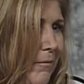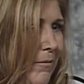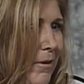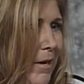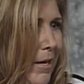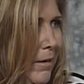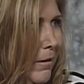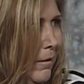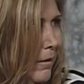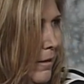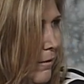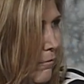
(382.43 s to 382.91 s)
I've
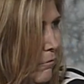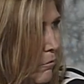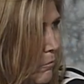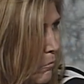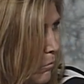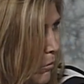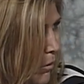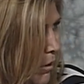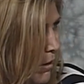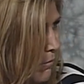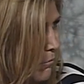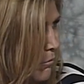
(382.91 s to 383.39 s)
got
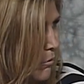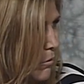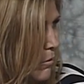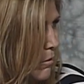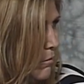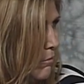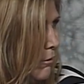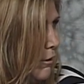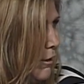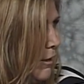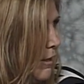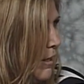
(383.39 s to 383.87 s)
11 Bravo
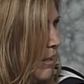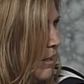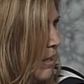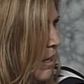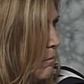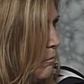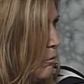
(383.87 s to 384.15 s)
over here.